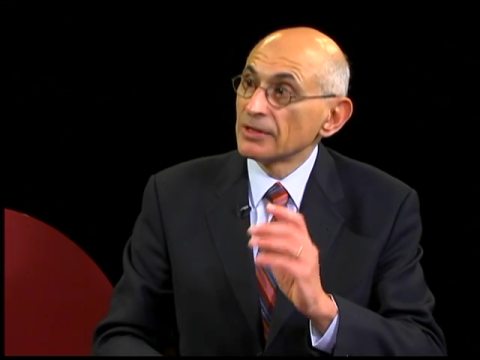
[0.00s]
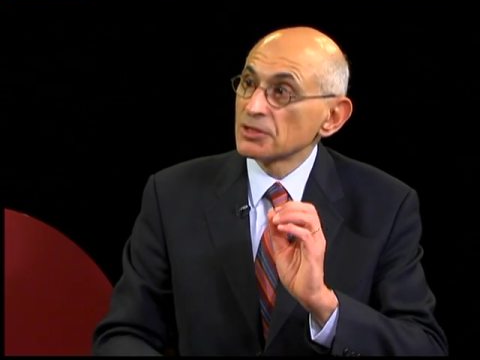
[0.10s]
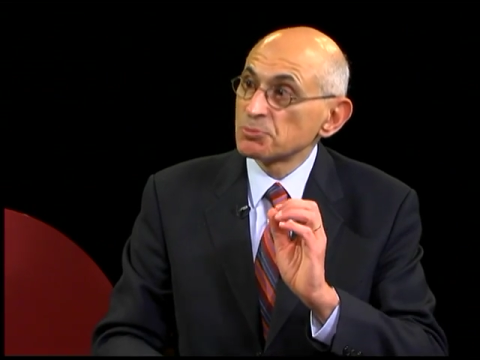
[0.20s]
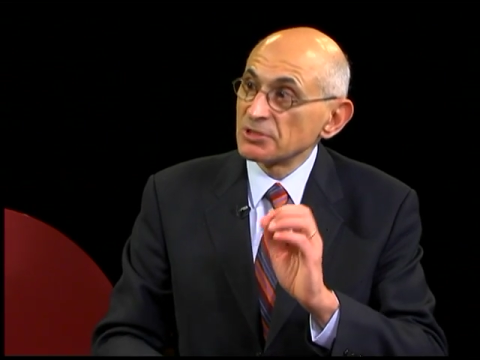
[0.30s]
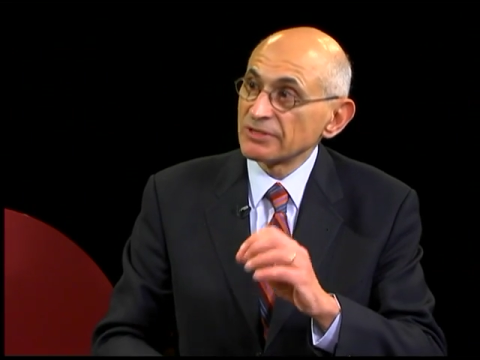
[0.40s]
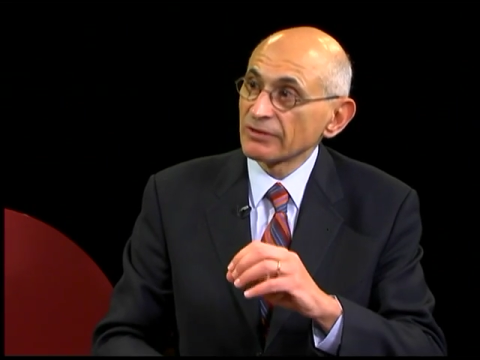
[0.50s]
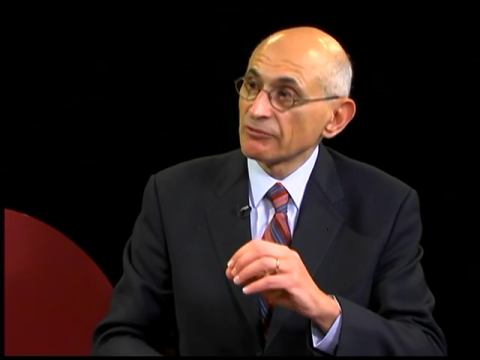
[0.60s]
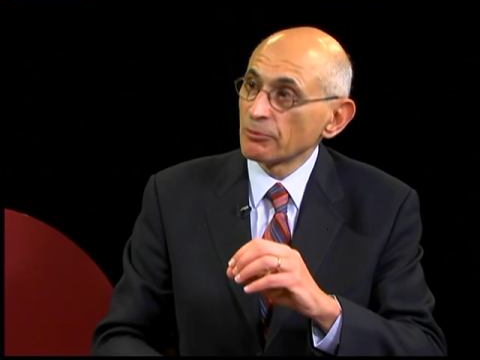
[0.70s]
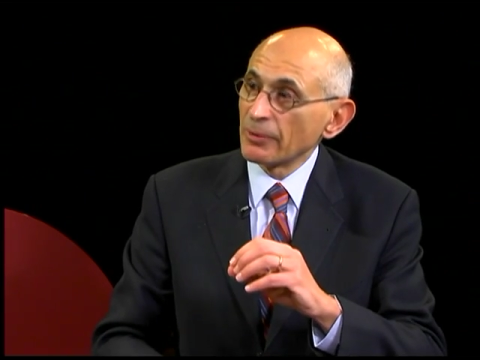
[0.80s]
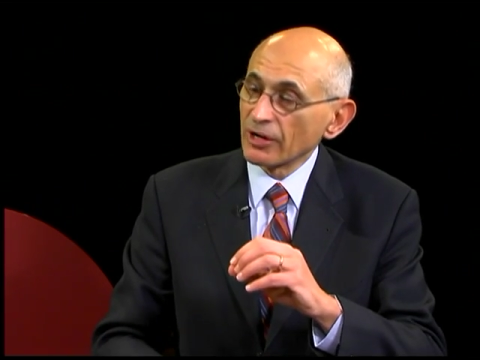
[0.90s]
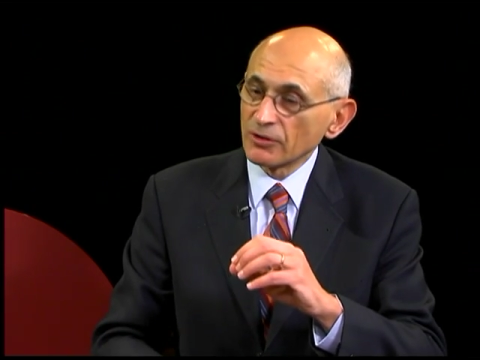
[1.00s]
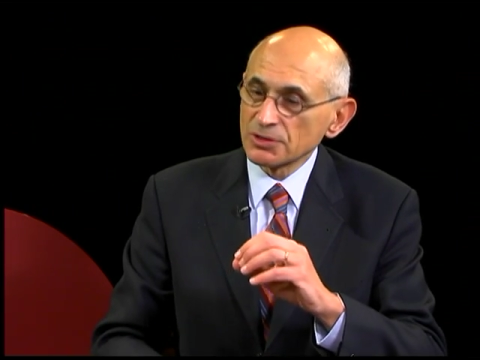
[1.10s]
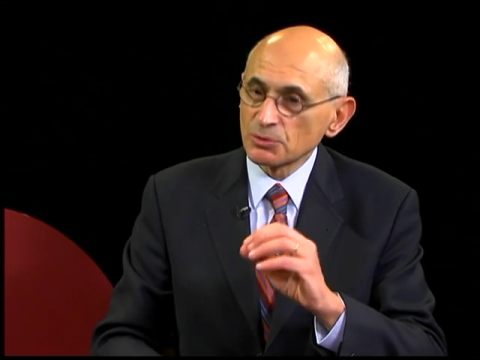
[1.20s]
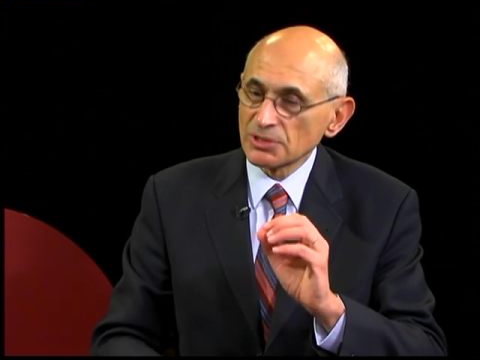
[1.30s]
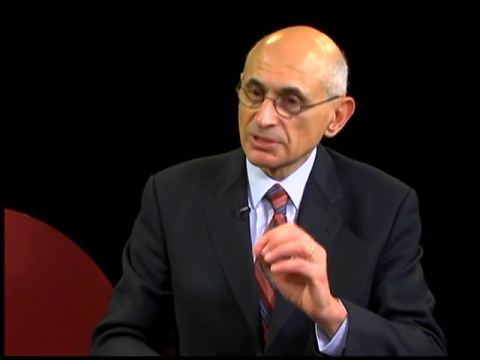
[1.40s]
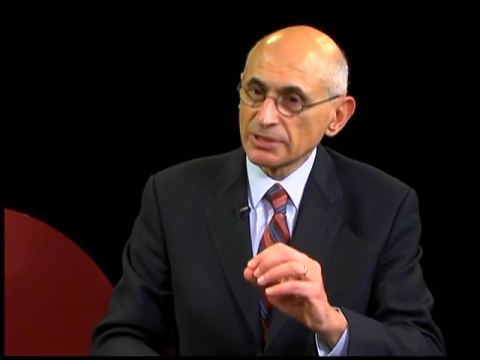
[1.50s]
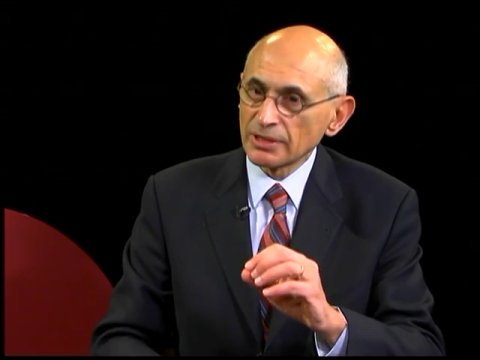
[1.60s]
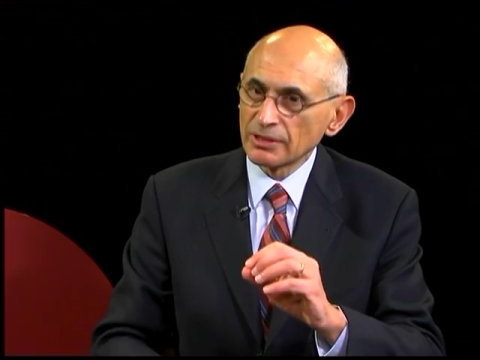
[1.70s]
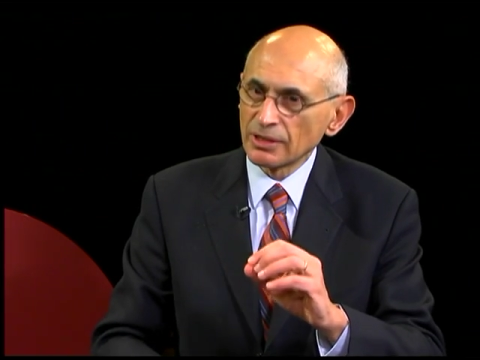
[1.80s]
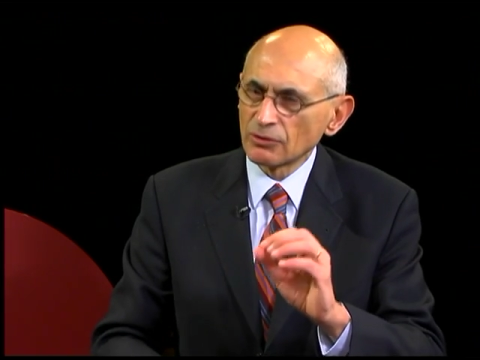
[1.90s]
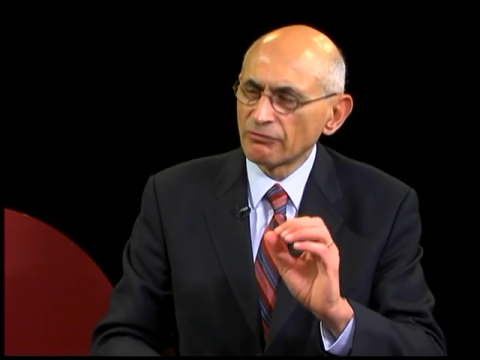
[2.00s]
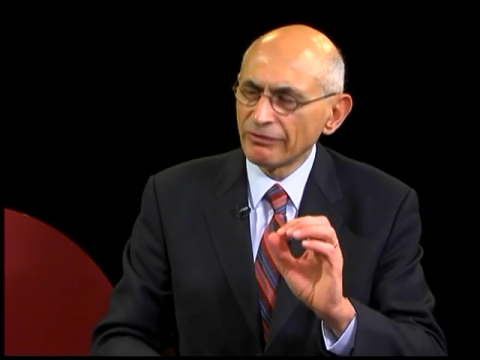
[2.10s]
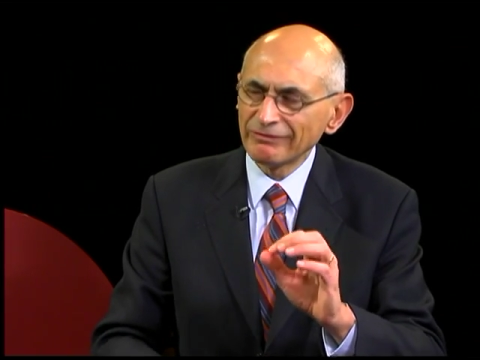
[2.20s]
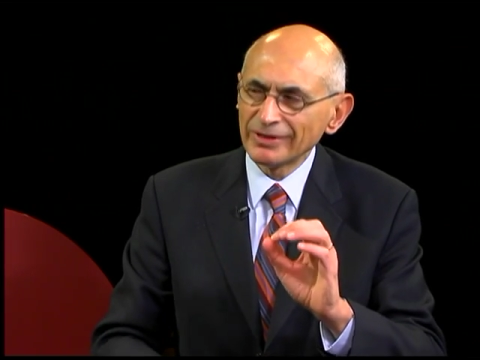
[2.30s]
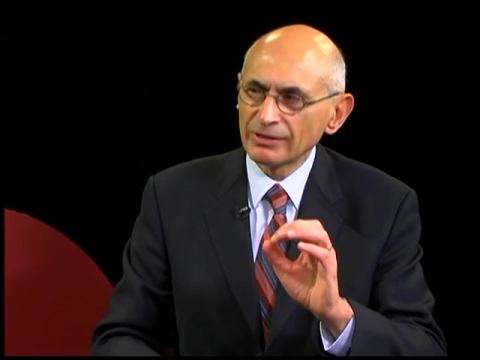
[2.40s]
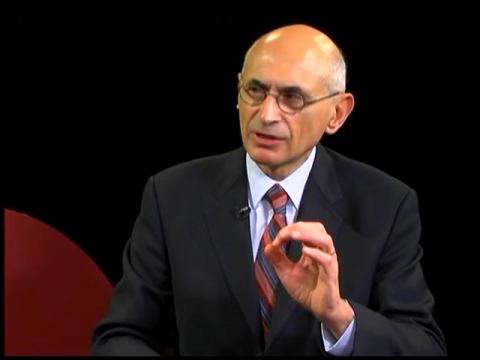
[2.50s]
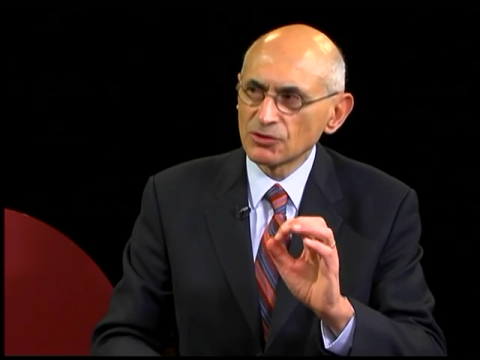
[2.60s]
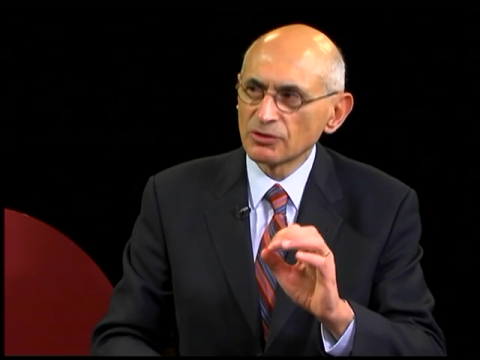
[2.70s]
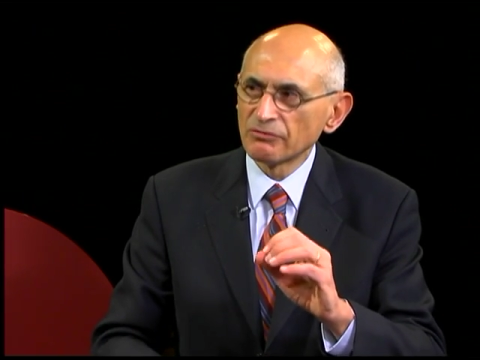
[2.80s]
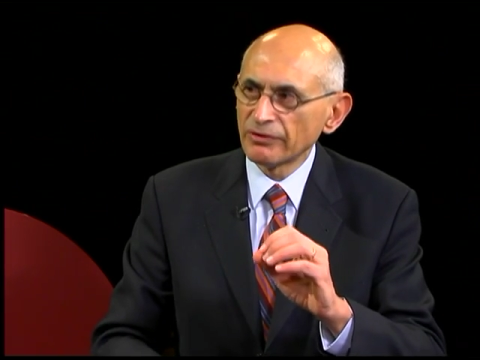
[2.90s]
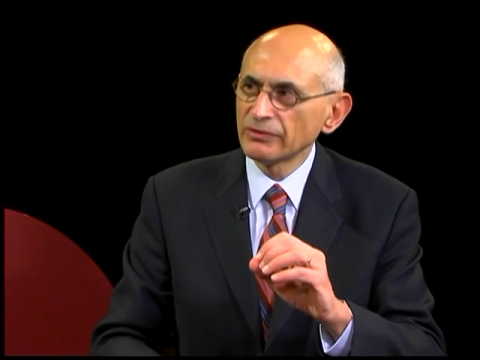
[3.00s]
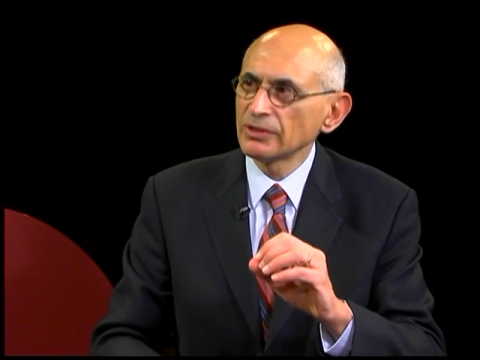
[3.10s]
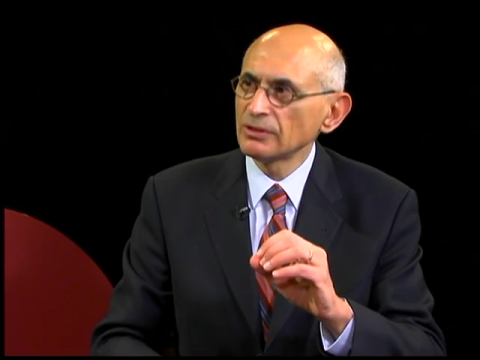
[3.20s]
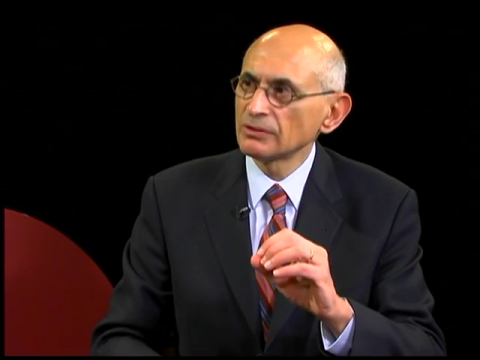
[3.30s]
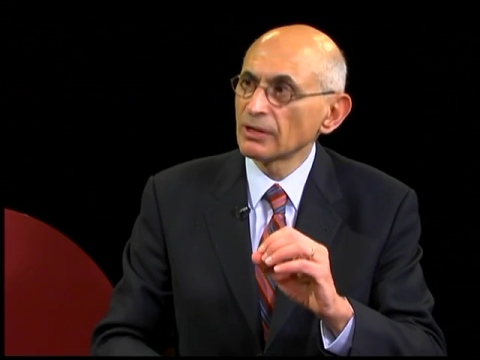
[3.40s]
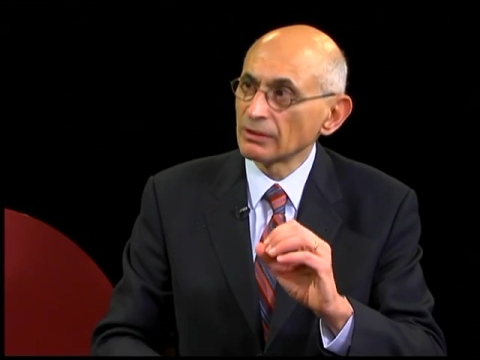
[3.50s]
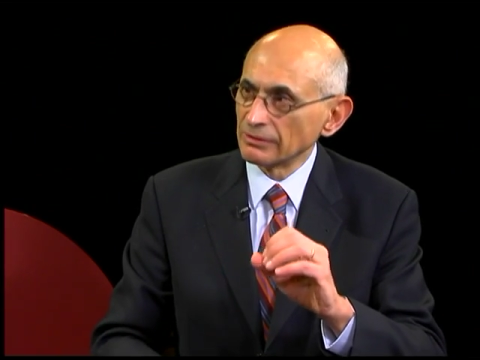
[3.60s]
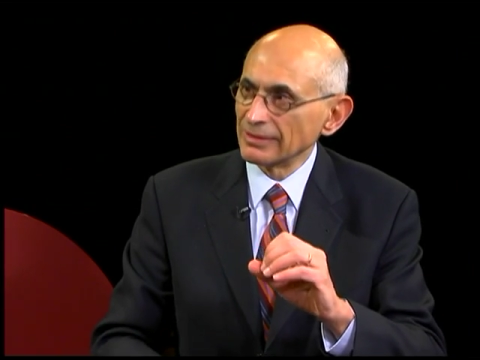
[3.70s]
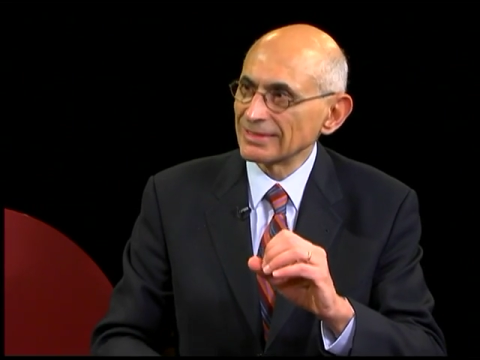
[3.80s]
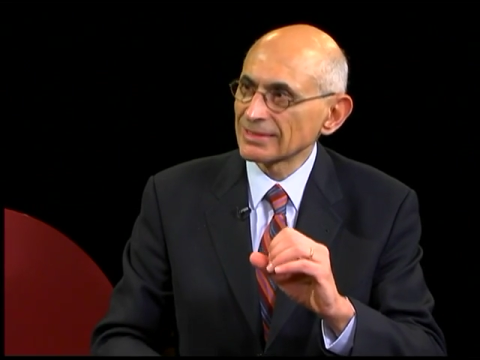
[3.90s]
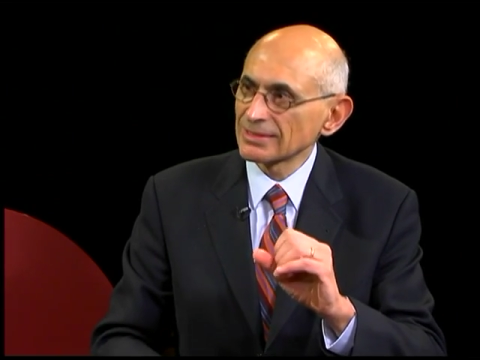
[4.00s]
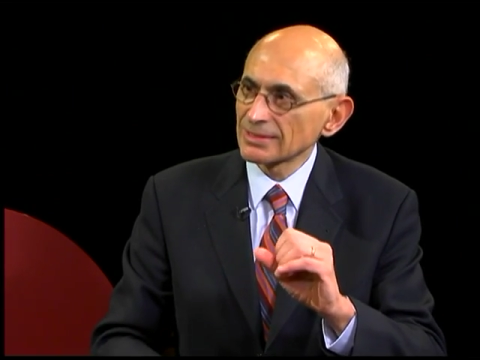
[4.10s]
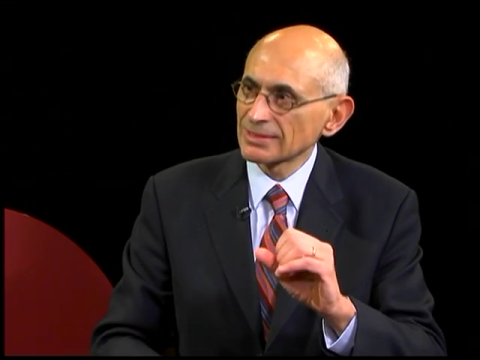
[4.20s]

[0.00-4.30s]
specifically for migraines, there was a study done of 1,550 adolescents.